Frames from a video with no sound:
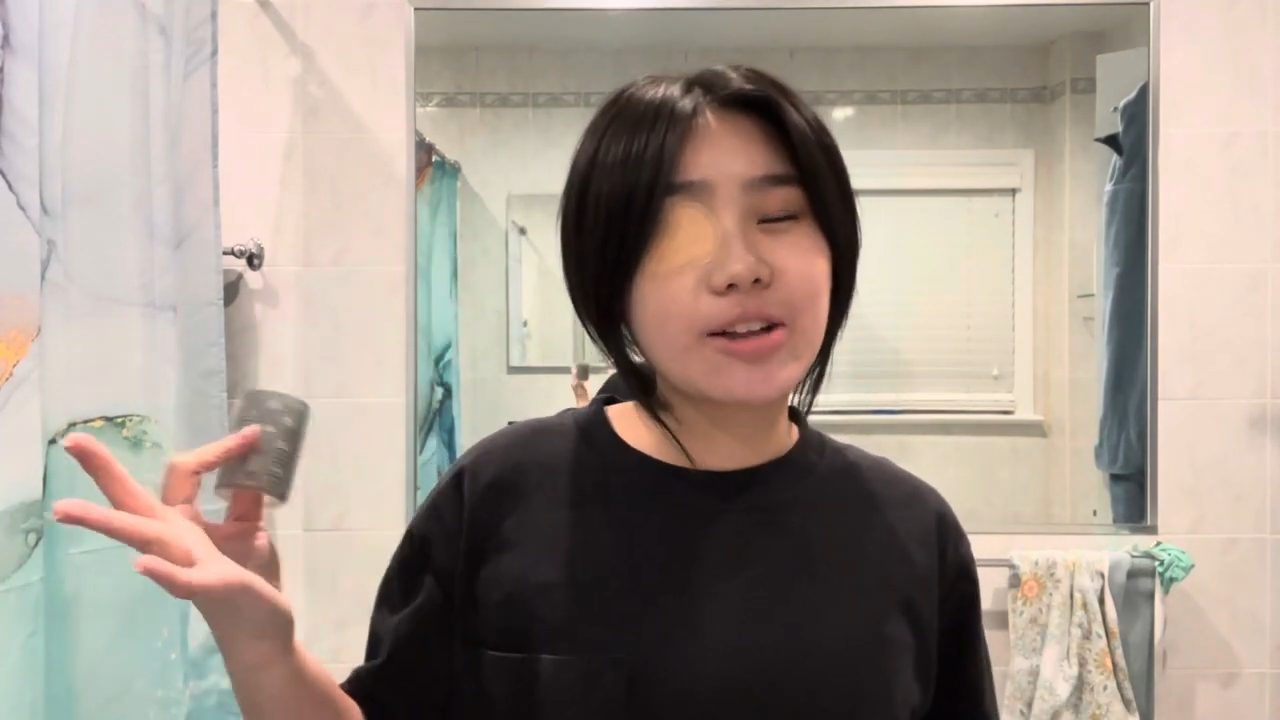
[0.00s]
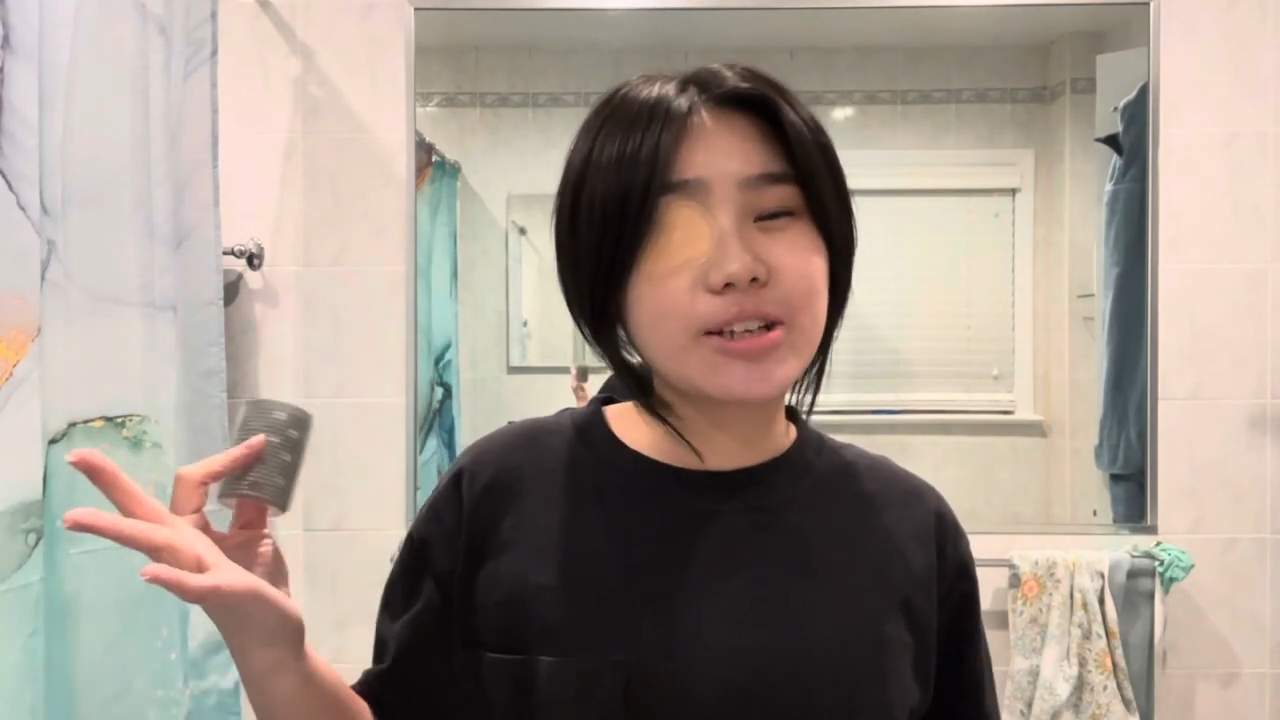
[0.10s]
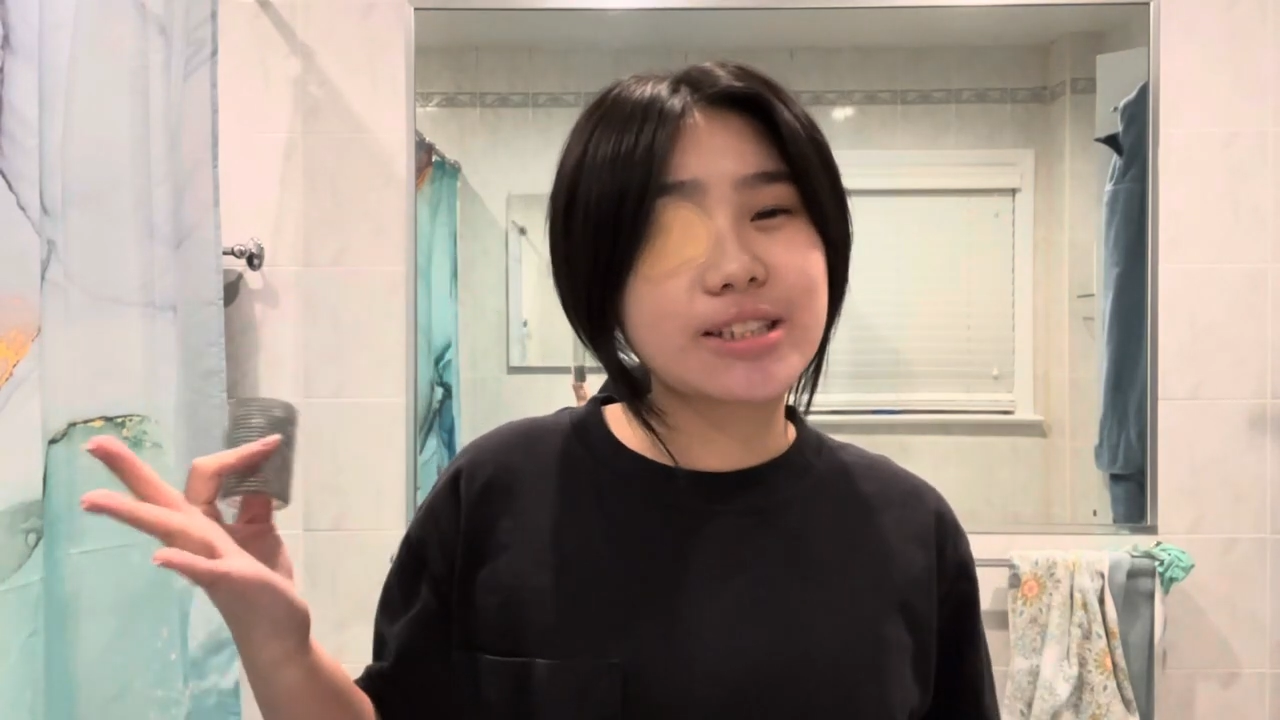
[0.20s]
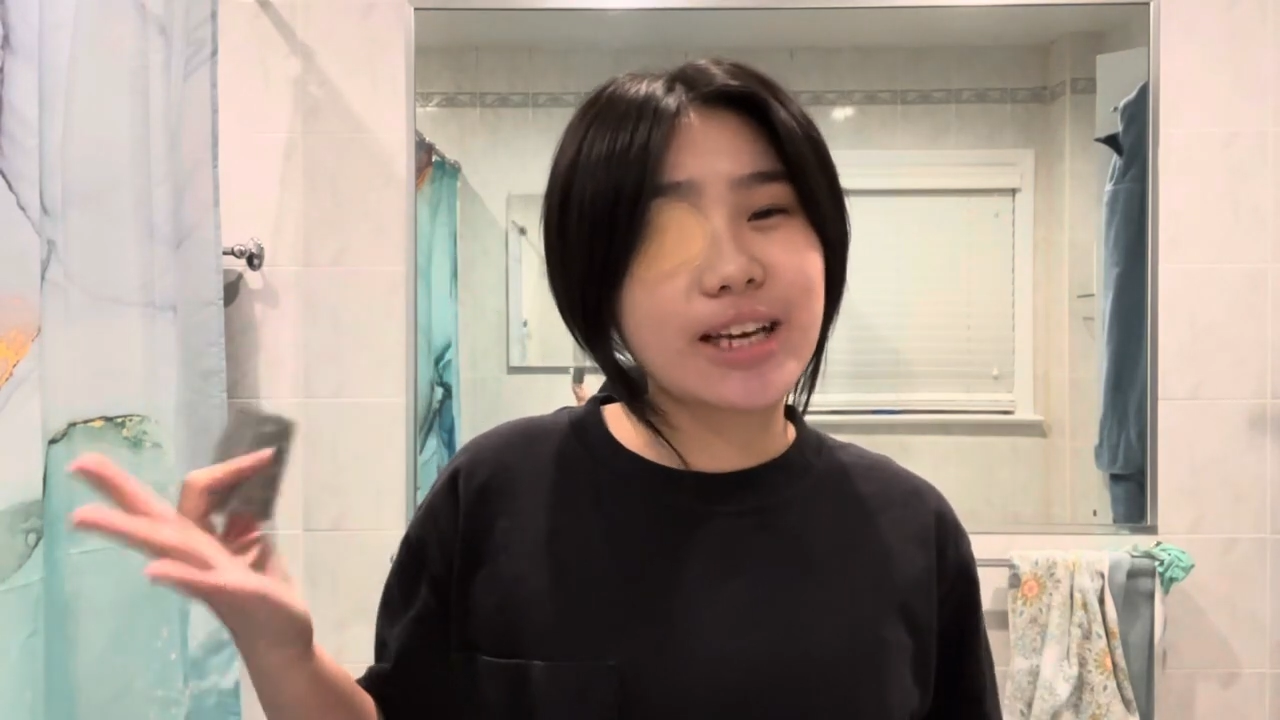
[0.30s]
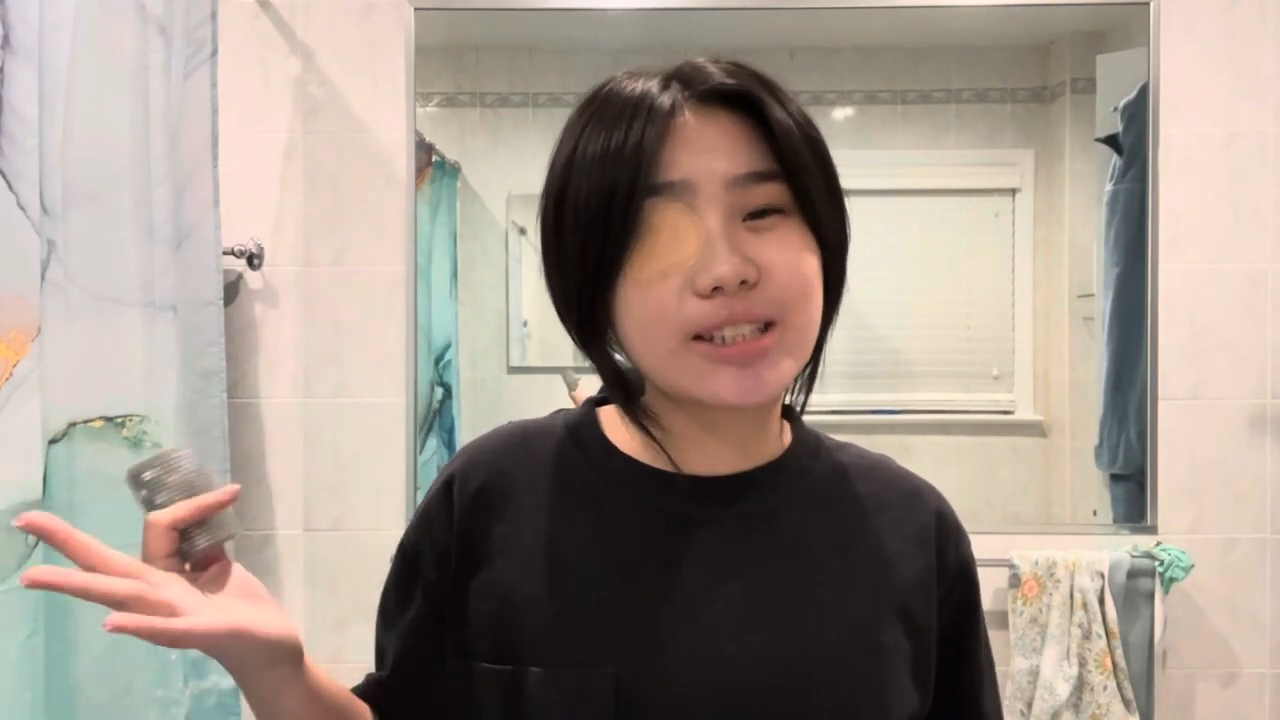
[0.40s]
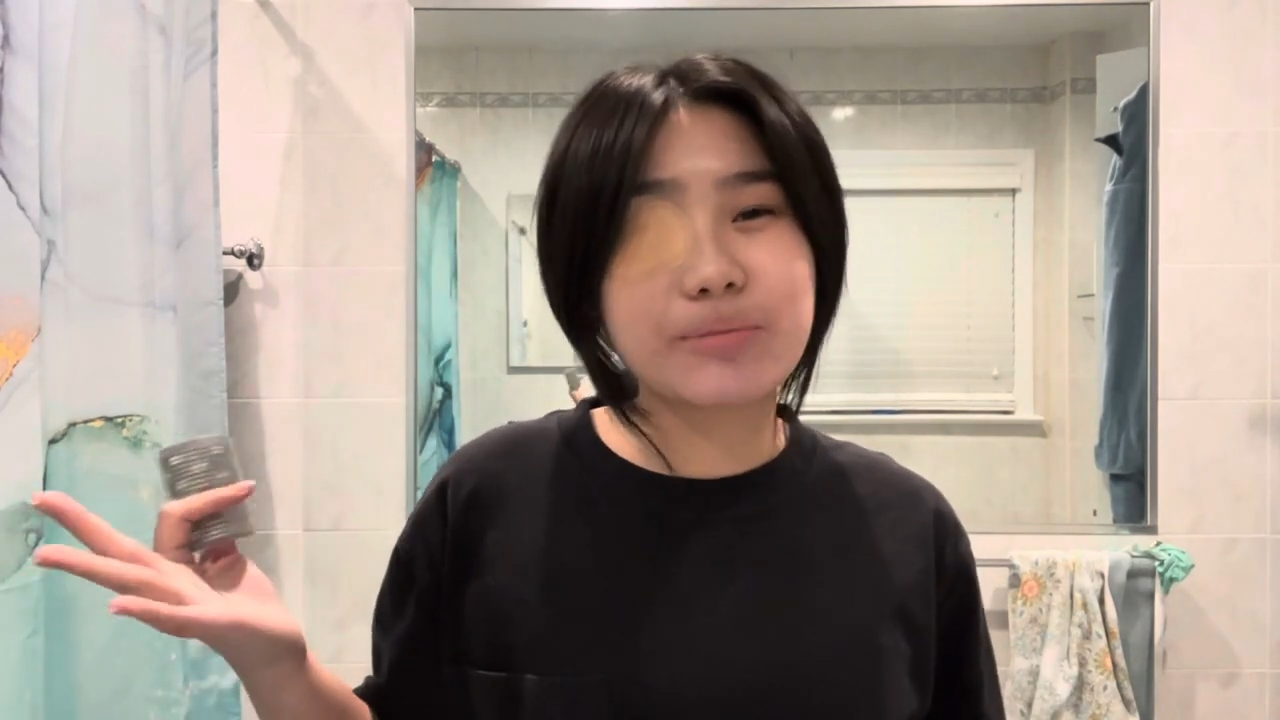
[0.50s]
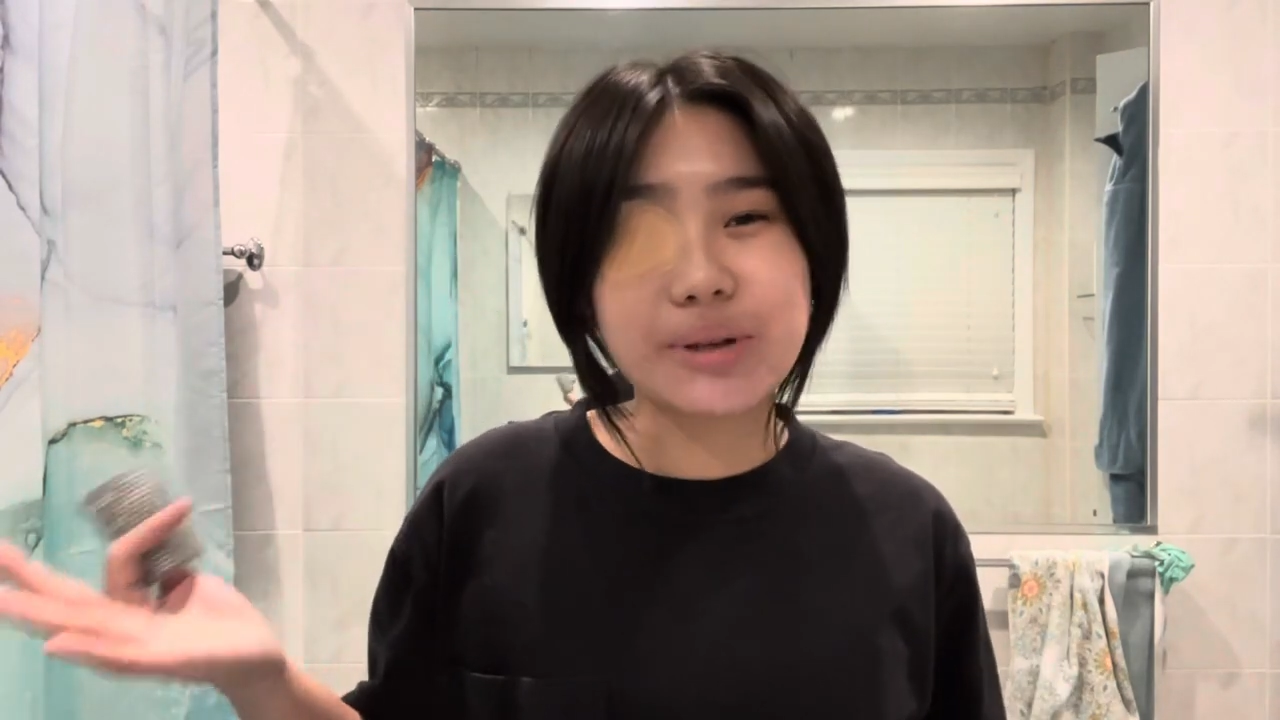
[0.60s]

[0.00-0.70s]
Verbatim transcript: looks nice and